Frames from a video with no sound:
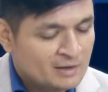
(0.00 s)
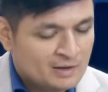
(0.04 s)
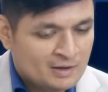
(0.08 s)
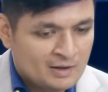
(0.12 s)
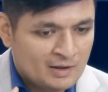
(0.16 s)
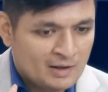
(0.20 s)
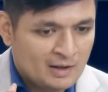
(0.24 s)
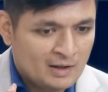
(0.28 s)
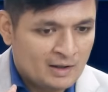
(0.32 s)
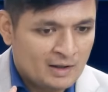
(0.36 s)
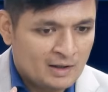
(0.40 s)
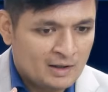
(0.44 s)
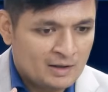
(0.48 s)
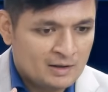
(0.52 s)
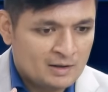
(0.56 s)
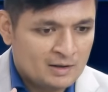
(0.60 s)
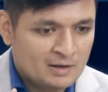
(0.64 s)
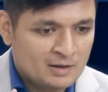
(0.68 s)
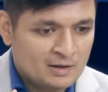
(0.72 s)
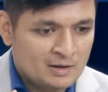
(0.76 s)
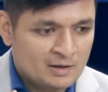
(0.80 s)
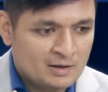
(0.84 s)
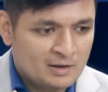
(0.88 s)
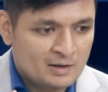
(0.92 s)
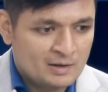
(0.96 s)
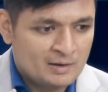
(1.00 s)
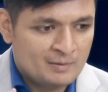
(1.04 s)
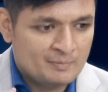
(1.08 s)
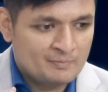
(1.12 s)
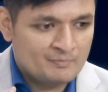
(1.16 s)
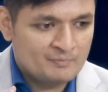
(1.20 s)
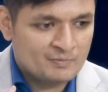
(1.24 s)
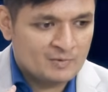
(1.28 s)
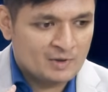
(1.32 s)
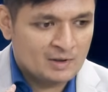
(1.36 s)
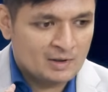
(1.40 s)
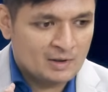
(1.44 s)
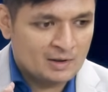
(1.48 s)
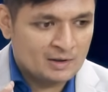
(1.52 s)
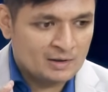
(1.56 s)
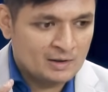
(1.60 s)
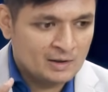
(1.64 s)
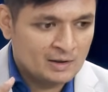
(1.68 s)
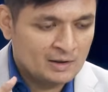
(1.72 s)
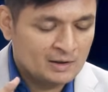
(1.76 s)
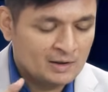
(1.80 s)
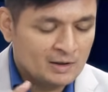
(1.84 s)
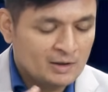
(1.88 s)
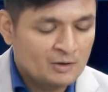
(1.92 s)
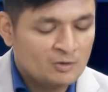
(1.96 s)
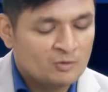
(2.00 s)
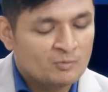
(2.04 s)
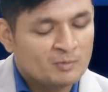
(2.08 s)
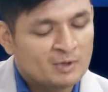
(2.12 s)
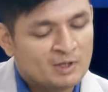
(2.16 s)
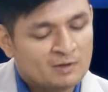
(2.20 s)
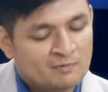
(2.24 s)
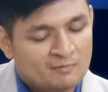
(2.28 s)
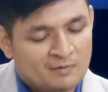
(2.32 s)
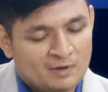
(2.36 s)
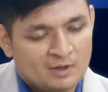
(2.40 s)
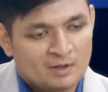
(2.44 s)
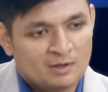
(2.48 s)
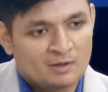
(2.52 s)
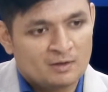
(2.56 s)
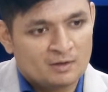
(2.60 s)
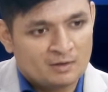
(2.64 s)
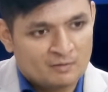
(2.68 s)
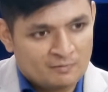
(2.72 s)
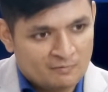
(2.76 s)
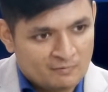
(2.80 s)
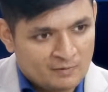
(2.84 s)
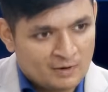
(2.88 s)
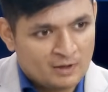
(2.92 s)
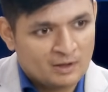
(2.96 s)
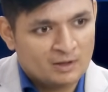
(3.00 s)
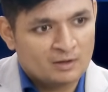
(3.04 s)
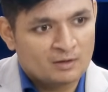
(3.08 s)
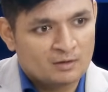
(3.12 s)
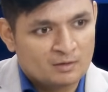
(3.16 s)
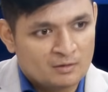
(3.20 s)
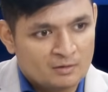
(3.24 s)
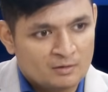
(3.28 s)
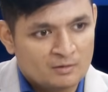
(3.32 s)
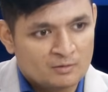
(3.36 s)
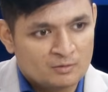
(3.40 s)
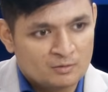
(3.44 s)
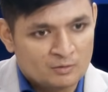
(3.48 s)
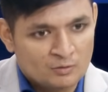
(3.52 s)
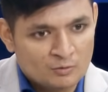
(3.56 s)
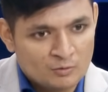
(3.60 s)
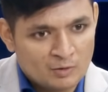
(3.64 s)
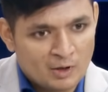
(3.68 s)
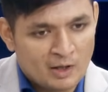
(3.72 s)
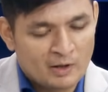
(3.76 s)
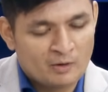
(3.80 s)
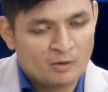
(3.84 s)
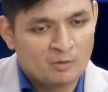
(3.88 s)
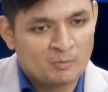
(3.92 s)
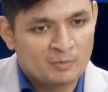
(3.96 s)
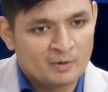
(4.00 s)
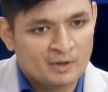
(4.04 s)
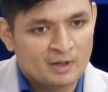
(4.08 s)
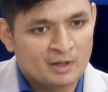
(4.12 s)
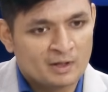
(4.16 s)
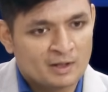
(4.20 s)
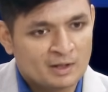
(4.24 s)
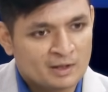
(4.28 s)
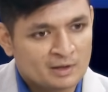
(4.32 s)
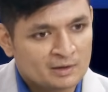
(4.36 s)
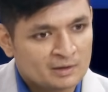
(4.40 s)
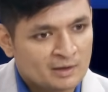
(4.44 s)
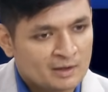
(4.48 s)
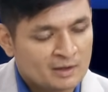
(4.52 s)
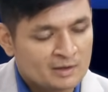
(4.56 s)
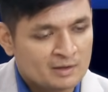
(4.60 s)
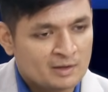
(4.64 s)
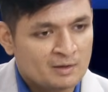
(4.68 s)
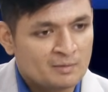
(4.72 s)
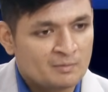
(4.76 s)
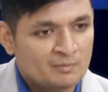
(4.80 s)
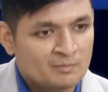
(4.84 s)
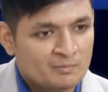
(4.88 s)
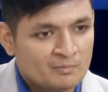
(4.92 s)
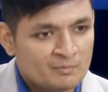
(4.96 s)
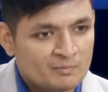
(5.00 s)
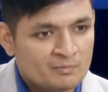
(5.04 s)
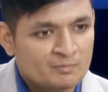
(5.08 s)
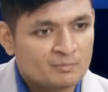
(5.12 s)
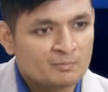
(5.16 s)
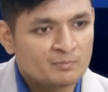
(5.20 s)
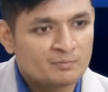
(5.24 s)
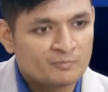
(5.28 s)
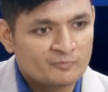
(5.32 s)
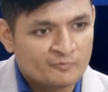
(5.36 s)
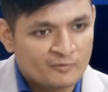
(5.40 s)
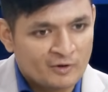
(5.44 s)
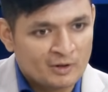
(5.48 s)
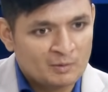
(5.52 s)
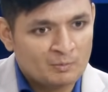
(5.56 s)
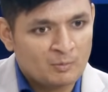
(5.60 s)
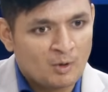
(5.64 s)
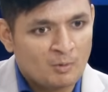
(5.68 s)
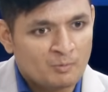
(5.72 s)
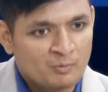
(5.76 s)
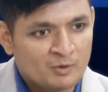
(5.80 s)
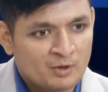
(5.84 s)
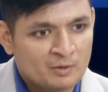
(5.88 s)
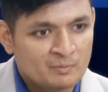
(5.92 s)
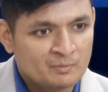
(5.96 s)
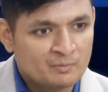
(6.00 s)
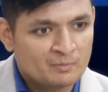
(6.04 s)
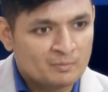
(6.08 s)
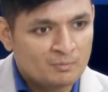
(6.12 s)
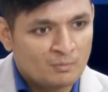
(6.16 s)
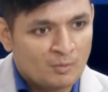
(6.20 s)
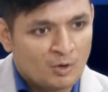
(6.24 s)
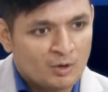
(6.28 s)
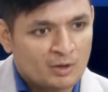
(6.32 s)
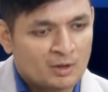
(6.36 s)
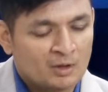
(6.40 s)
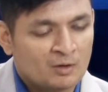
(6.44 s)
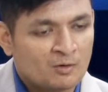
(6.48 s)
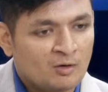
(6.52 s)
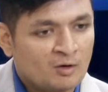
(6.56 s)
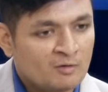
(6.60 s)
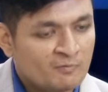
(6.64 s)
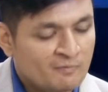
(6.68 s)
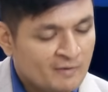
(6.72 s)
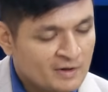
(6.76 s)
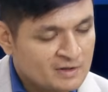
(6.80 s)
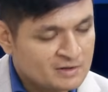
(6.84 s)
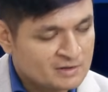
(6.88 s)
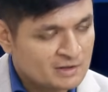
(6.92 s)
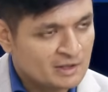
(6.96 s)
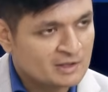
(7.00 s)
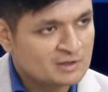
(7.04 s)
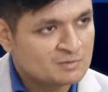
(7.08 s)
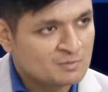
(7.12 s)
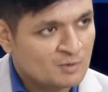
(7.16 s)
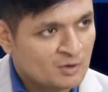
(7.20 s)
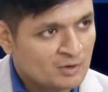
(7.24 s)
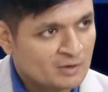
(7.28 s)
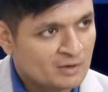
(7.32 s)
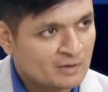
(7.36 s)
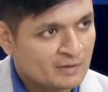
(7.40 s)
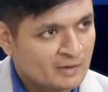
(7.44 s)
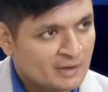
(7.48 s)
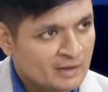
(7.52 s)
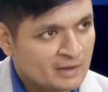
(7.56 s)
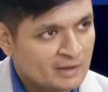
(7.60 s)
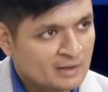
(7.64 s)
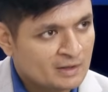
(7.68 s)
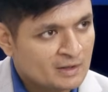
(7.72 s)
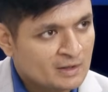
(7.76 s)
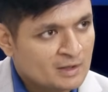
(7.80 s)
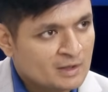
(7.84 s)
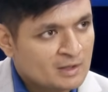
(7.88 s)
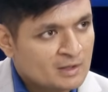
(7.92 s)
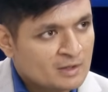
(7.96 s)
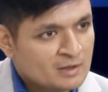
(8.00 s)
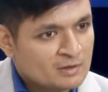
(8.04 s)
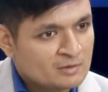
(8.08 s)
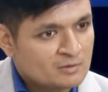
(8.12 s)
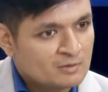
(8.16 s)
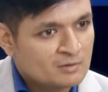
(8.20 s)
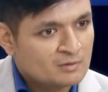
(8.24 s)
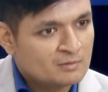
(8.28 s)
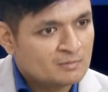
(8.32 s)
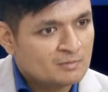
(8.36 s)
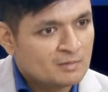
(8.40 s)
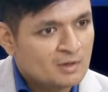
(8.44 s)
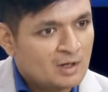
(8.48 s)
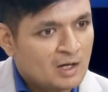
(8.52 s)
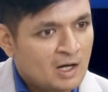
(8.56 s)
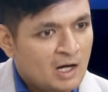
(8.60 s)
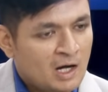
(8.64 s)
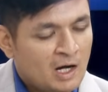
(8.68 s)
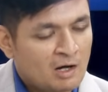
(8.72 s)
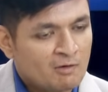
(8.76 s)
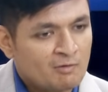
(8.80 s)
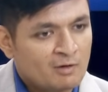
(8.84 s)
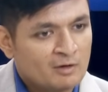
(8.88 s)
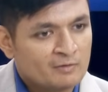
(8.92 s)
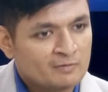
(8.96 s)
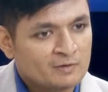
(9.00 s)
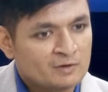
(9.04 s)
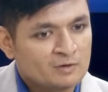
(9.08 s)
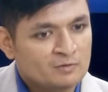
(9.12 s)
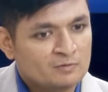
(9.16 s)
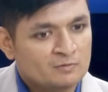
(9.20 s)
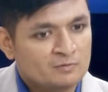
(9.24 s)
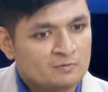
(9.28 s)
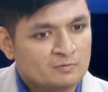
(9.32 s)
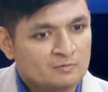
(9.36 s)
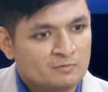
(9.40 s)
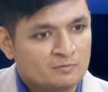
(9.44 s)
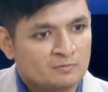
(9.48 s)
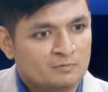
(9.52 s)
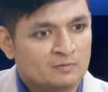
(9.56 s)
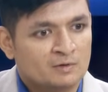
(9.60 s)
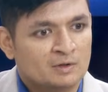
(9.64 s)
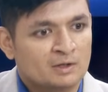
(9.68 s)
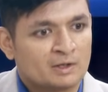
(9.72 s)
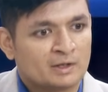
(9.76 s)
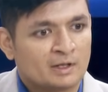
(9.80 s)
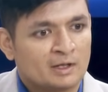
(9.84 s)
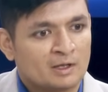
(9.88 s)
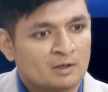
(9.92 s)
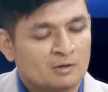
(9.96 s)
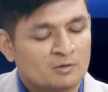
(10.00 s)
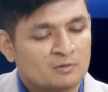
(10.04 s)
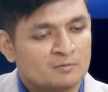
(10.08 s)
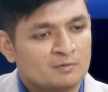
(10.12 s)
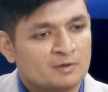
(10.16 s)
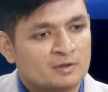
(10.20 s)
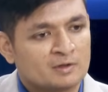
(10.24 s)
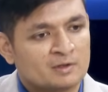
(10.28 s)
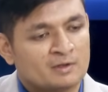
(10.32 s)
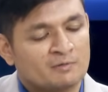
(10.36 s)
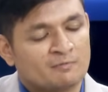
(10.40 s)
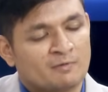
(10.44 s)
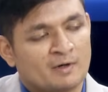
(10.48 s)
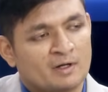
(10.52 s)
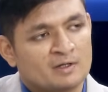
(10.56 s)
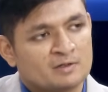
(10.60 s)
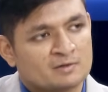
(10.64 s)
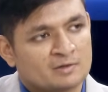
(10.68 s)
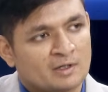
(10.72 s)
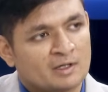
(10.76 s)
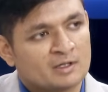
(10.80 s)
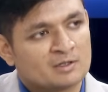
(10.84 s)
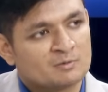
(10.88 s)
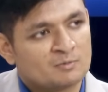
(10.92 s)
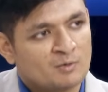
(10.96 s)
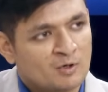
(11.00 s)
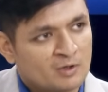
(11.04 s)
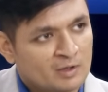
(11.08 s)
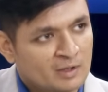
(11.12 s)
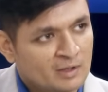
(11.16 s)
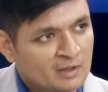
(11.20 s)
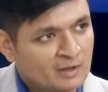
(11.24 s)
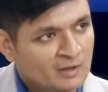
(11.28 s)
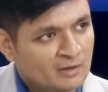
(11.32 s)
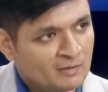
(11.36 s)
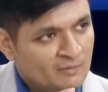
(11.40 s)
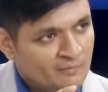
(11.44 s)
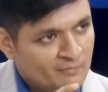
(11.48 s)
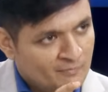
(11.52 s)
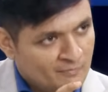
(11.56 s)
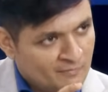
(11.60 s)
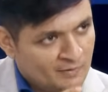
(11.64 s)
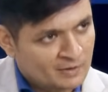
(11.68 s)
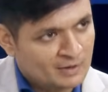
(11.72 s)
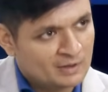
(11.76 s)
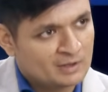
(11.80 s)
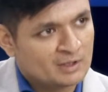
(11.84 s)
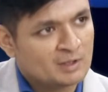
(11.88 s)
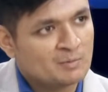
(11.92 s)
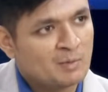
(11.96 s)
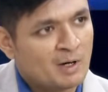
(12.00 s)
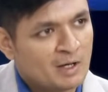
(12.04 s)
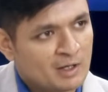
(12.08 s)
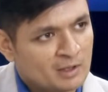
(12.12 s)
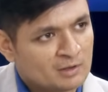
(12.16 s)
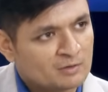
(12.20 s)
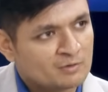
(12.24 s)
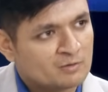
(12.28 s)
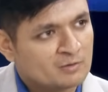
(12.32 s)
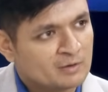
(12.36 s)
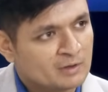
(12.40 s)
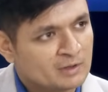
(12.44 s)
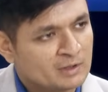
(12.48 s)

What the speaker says: And in the domain wherein you are operating, there is a very popular model called franchise model, right? So how are you working towards the franchise model within the Bharat Rohan